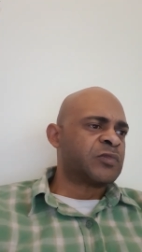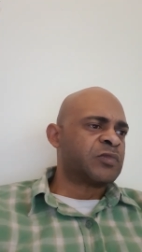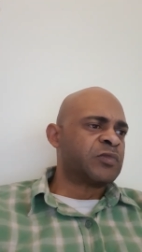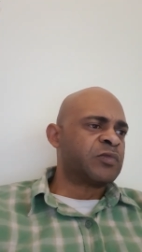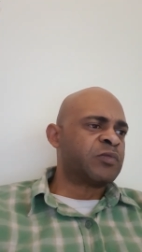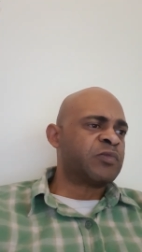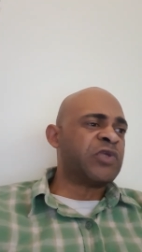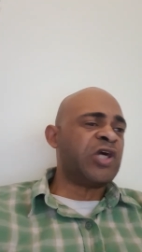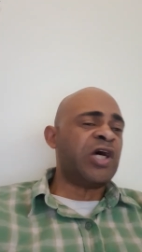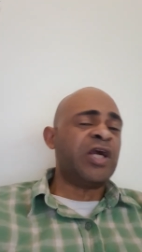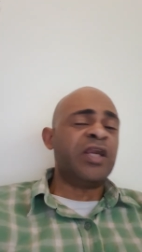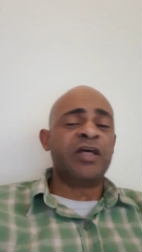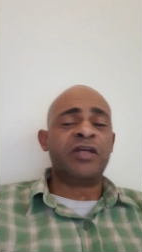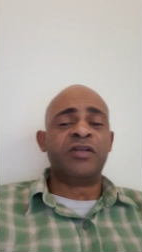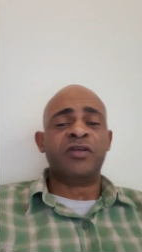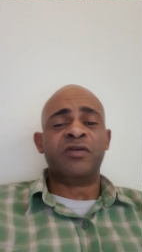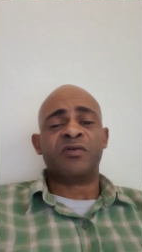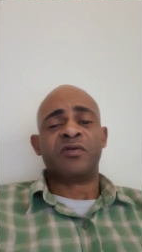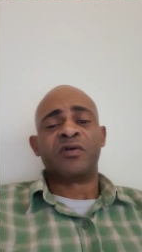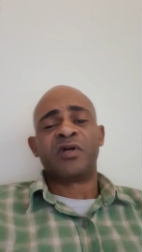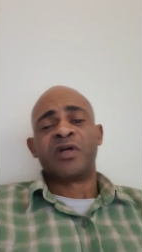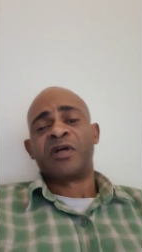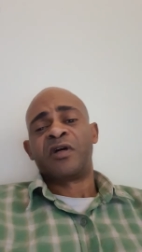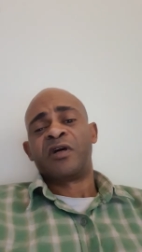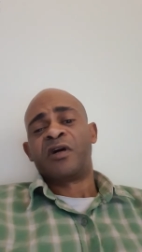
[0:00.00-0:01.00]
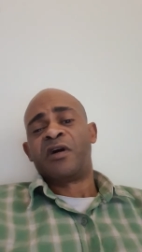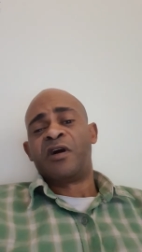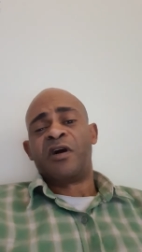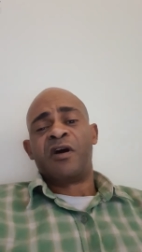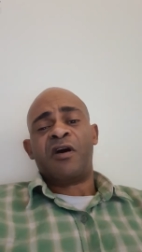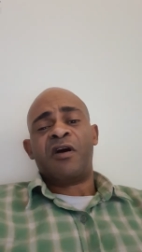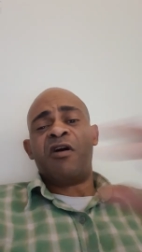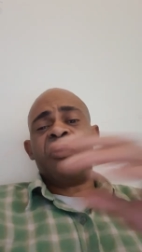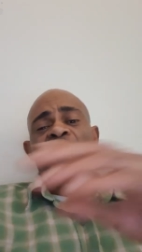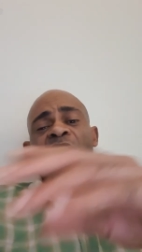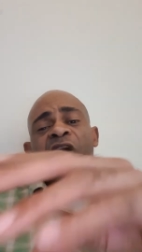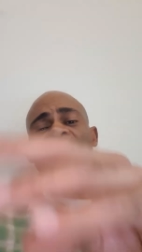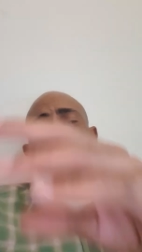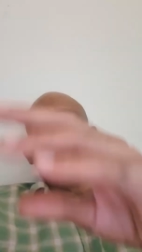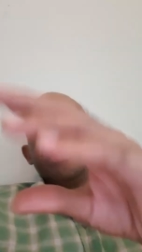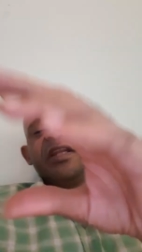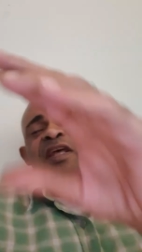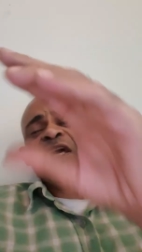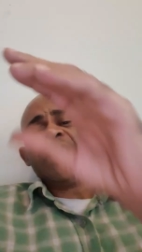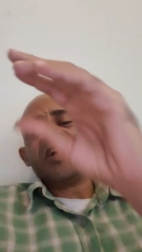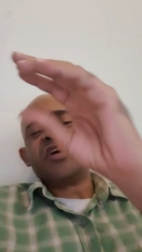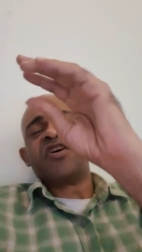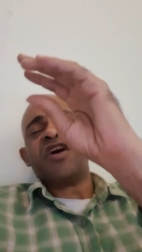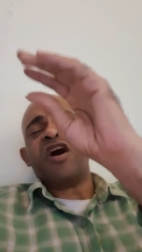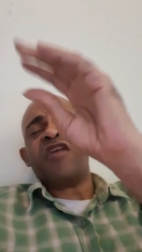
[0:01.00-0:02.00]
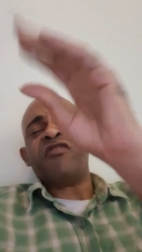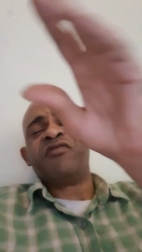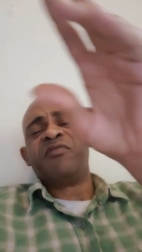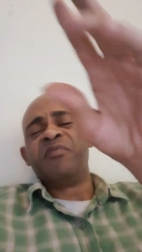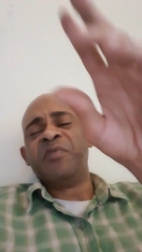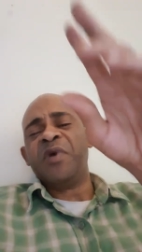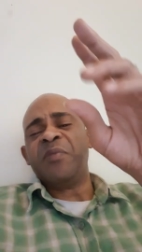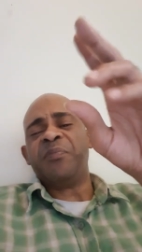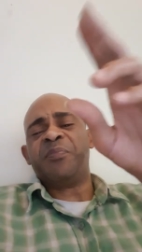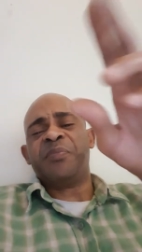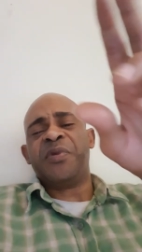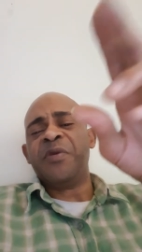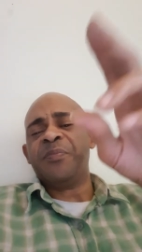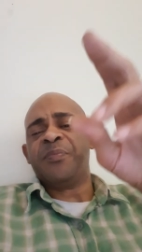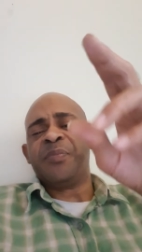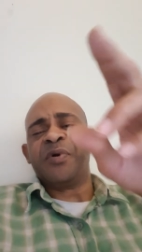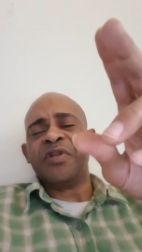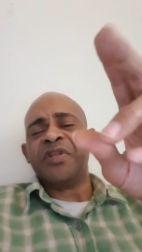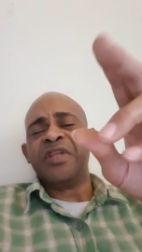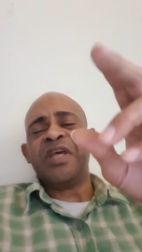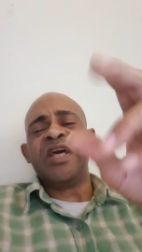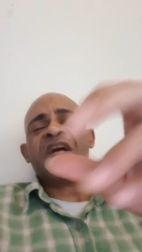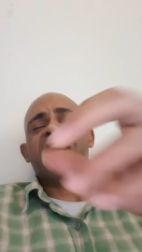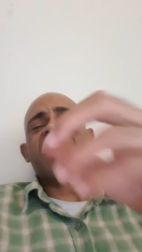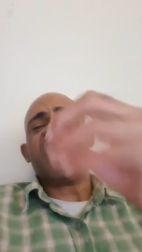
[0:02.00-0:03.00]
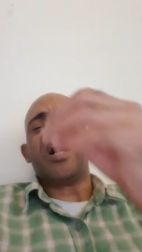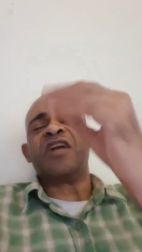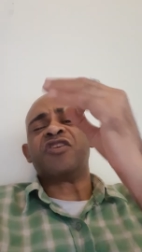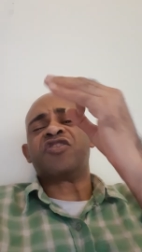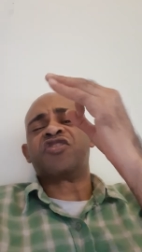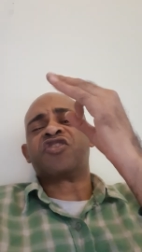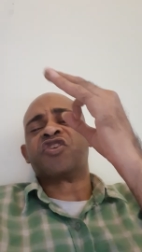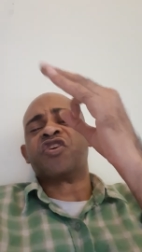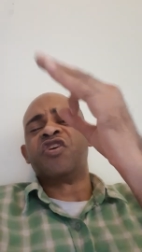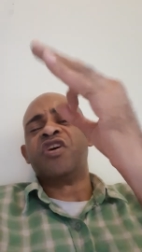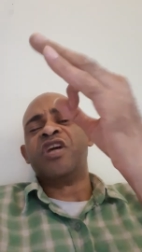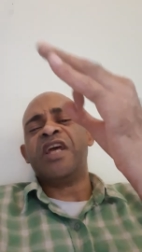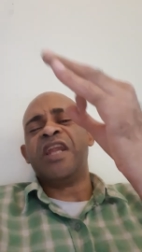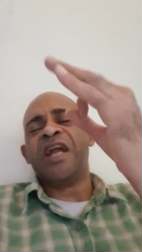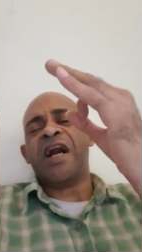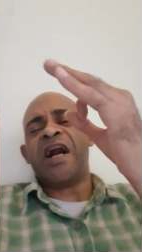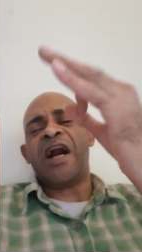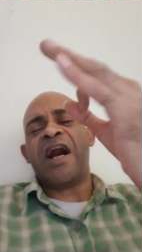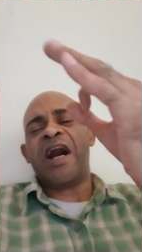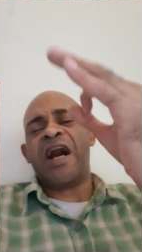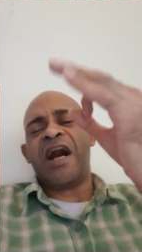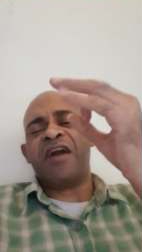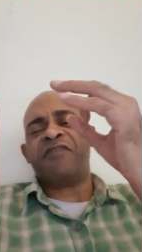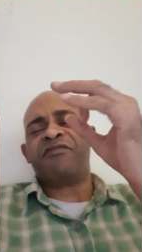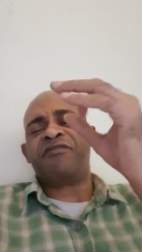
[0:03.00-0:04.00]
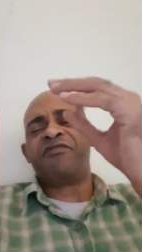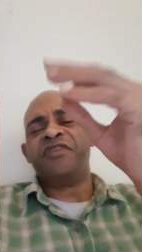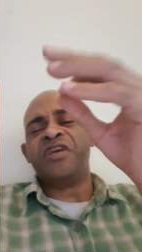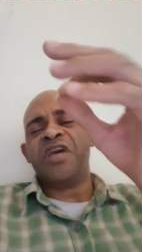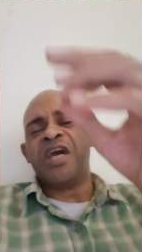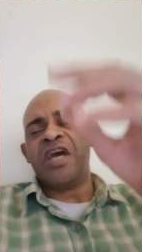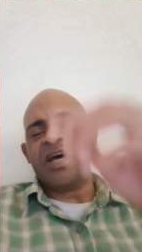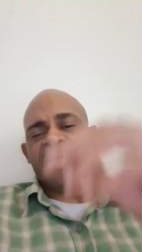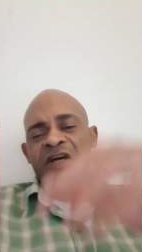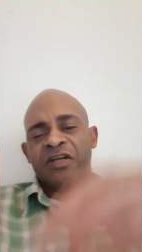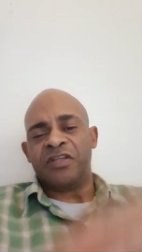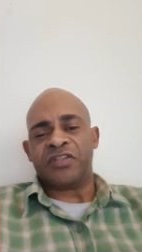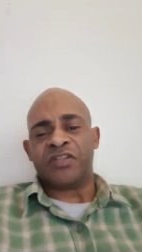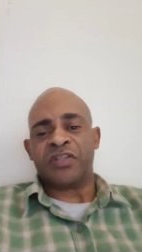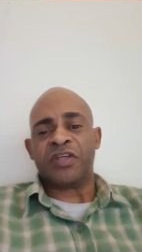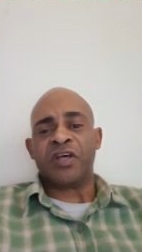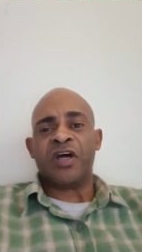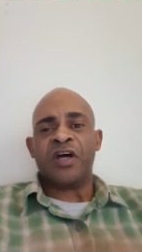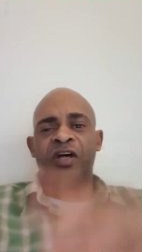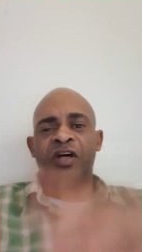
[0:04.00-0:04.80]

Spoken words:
I'm telling you, all of the government people, they got 3.5 years.